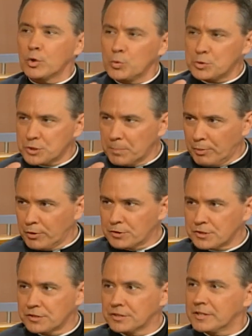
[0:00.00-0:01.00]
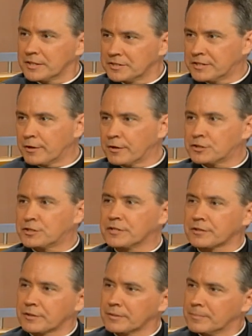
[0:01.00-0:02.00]
who's the person, Derek
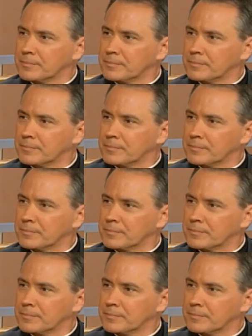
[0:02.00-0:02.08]
Jeter?